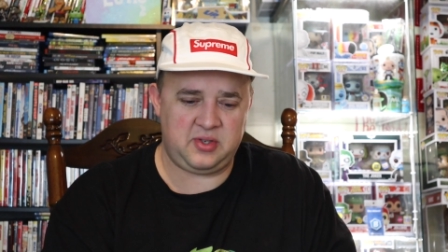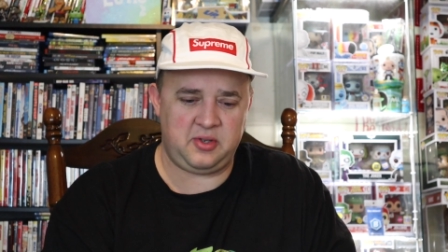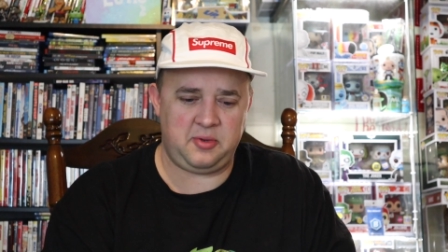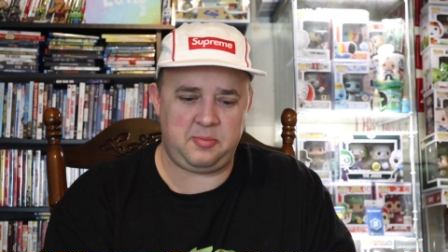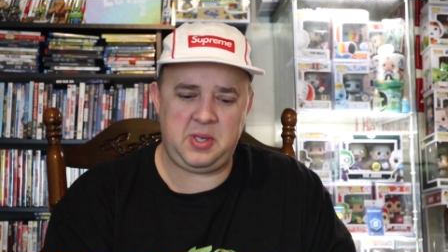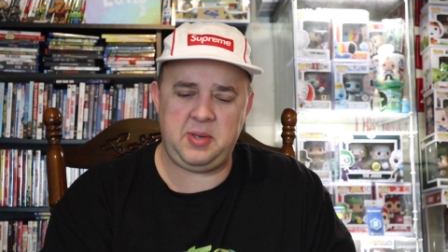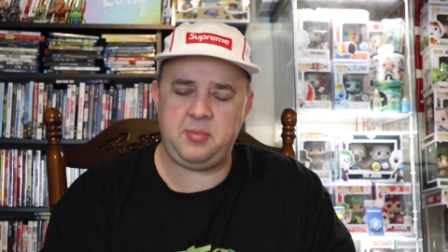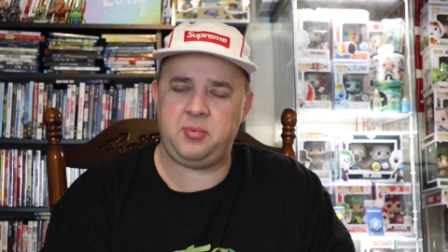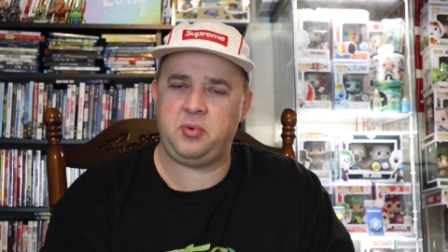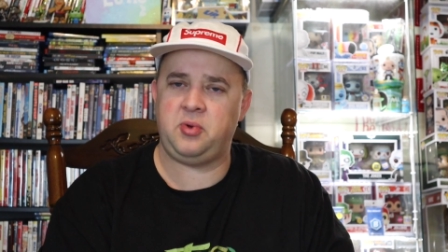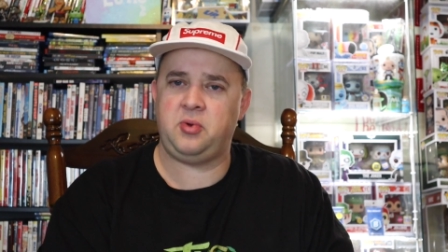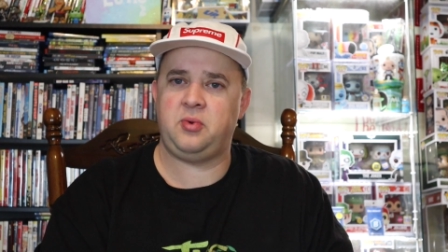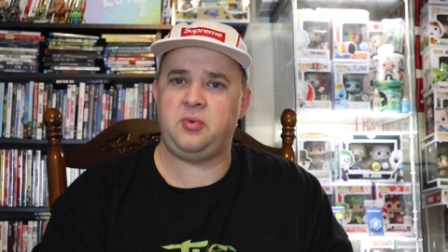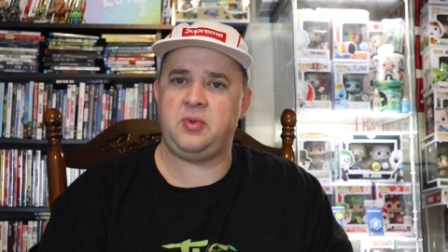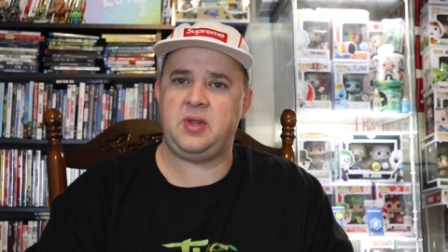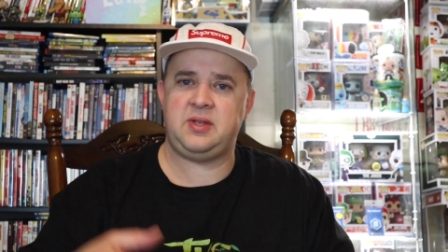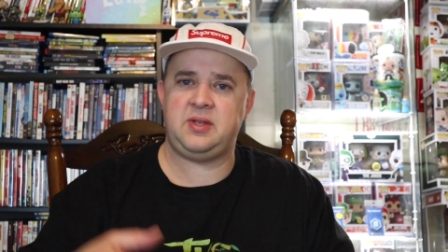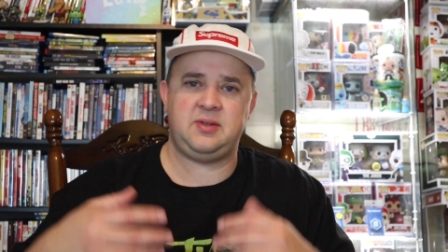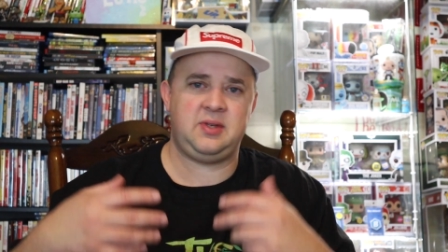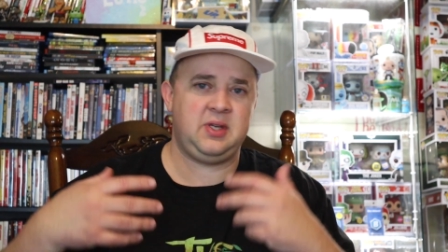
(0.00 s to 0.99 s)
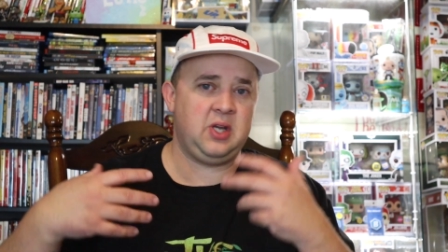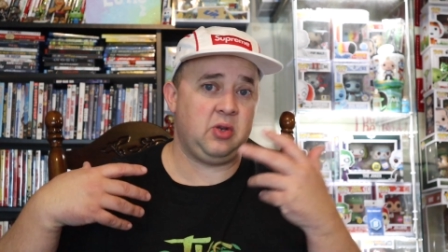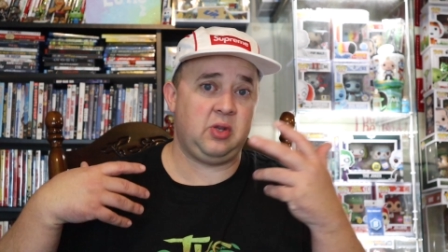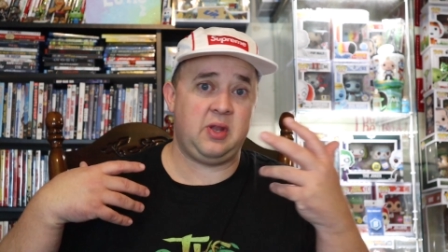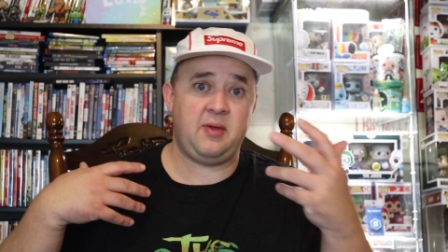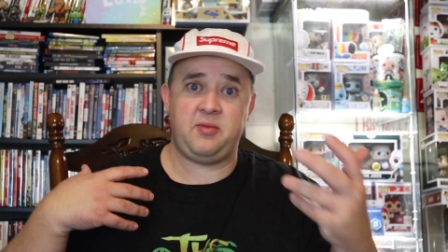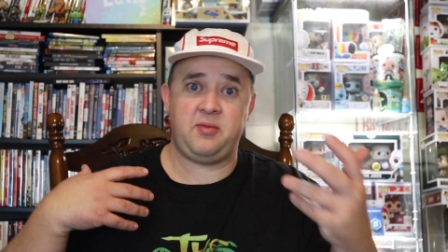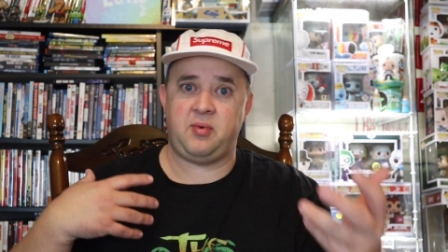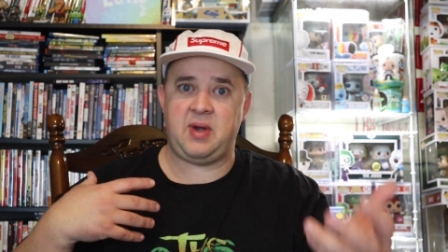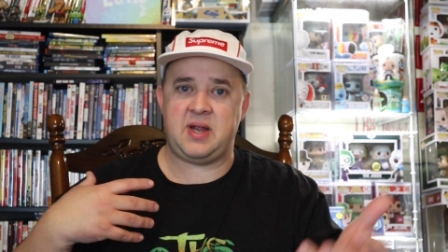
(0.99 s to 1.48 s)
So the people that, you know,
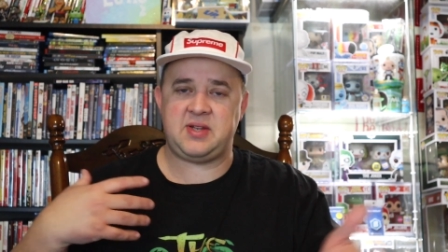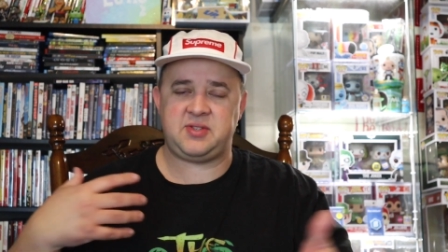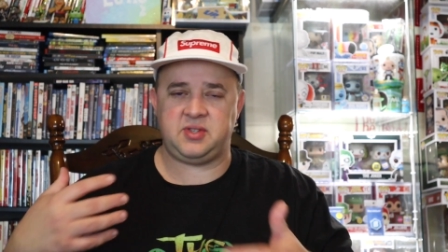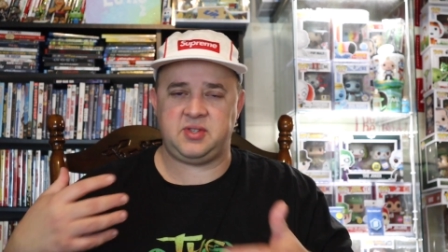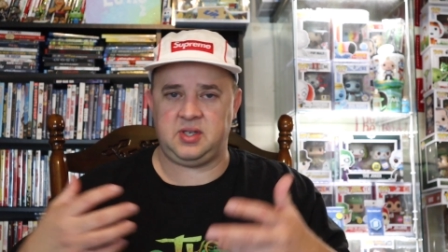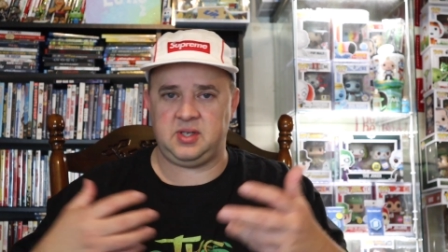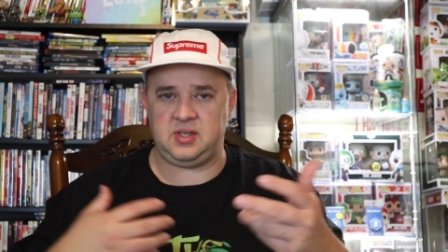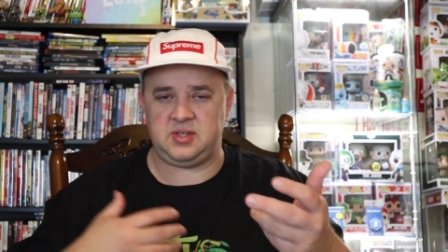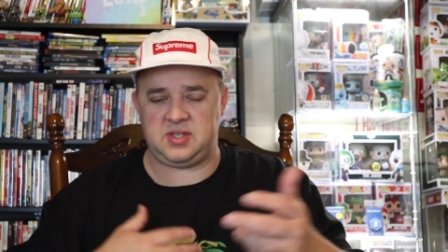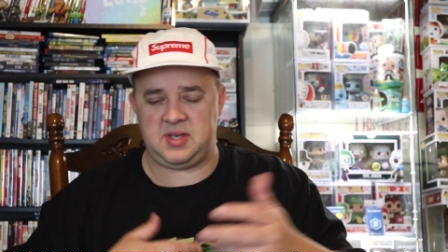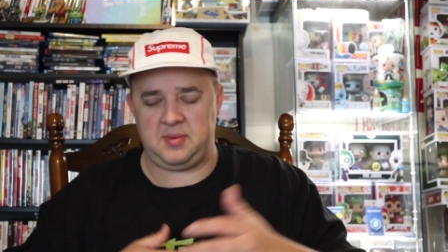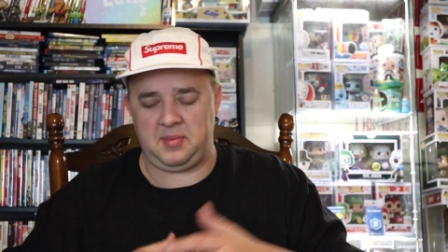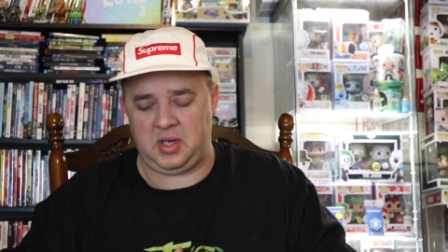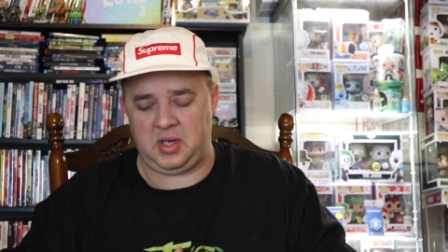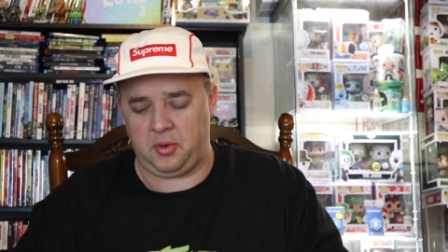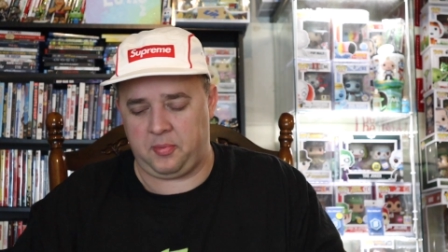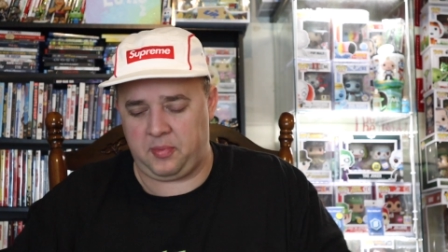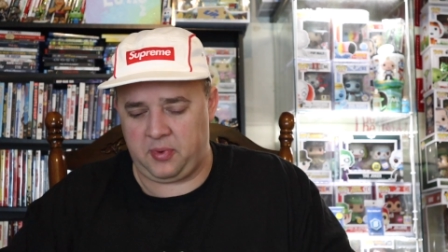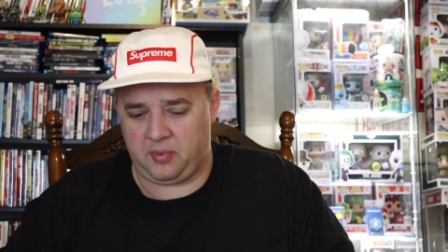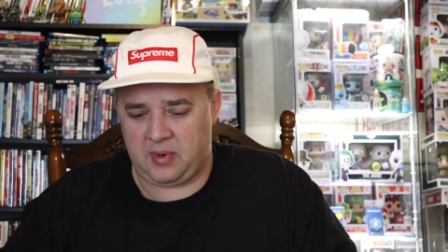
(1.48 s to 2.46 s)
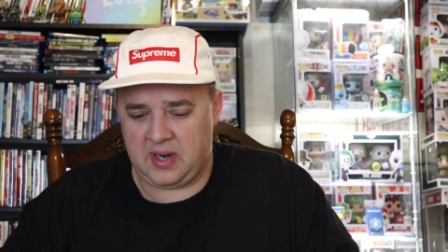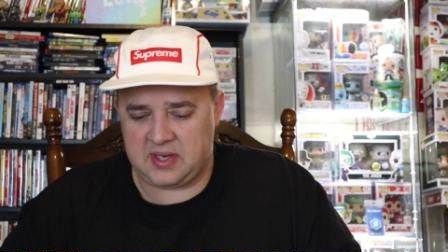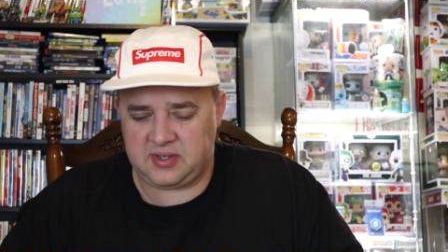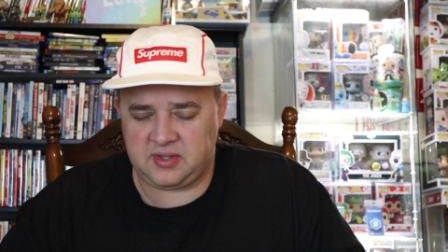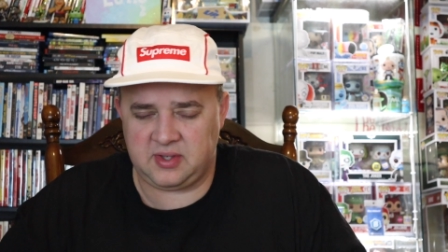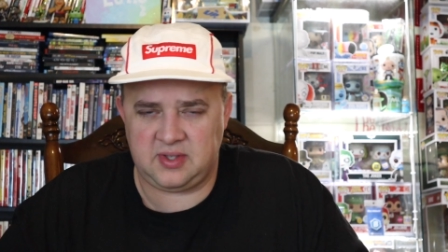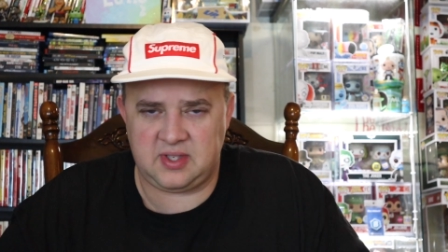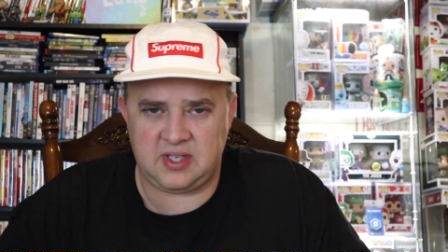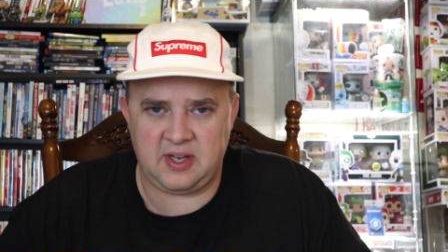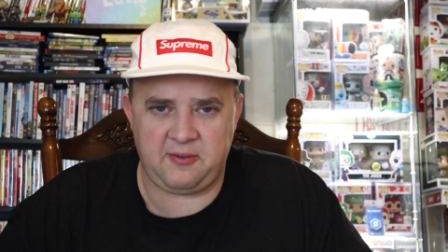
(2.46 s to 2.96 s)
love the wrestling and see me open the
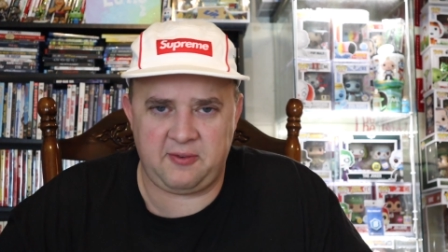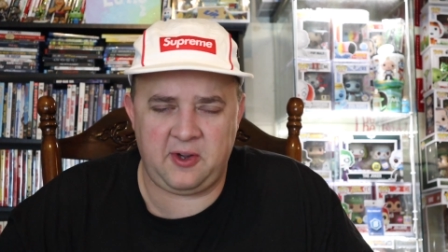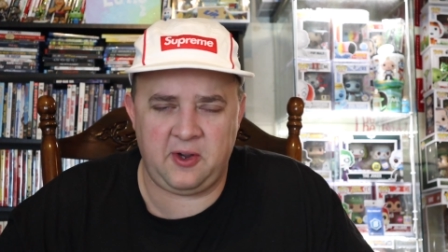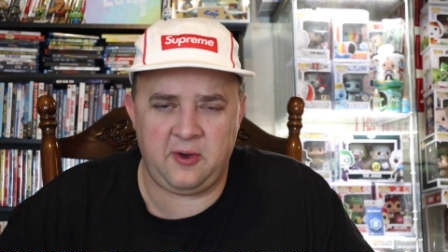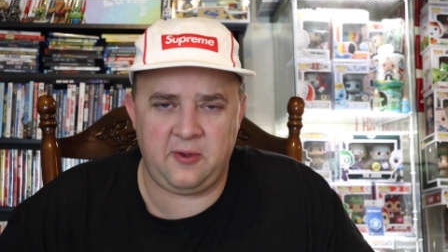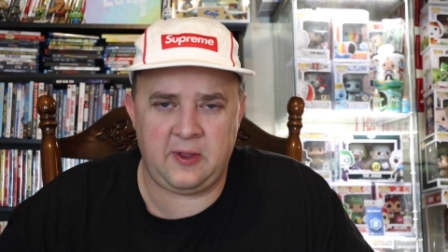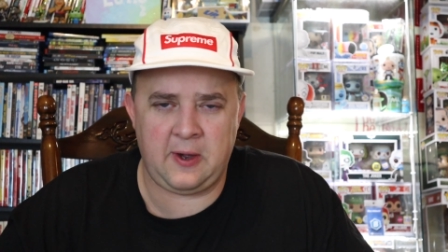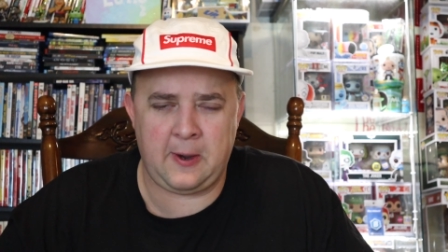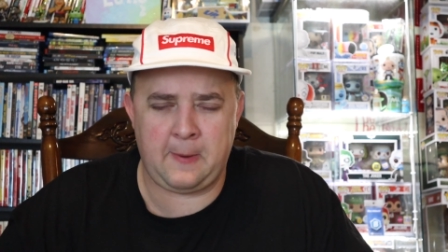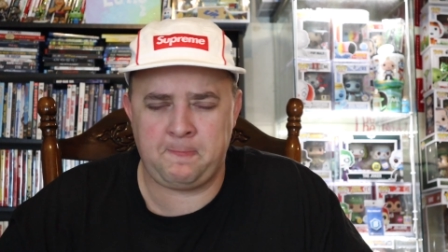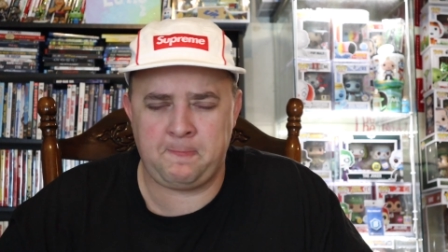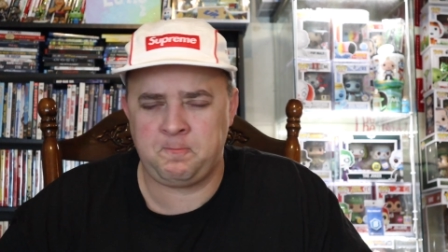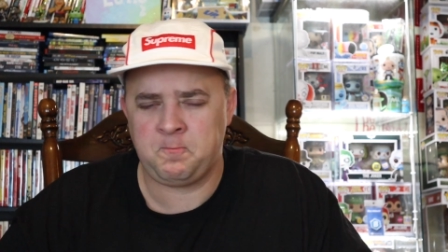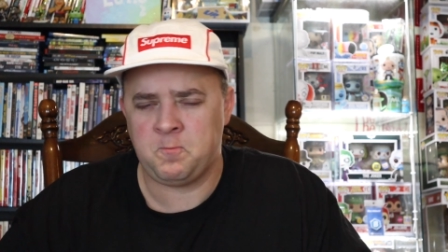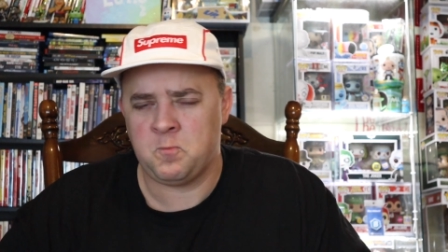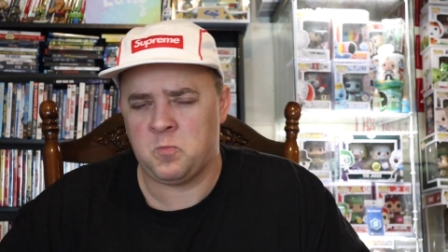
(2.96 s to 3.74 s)
wrestling stuff here and there,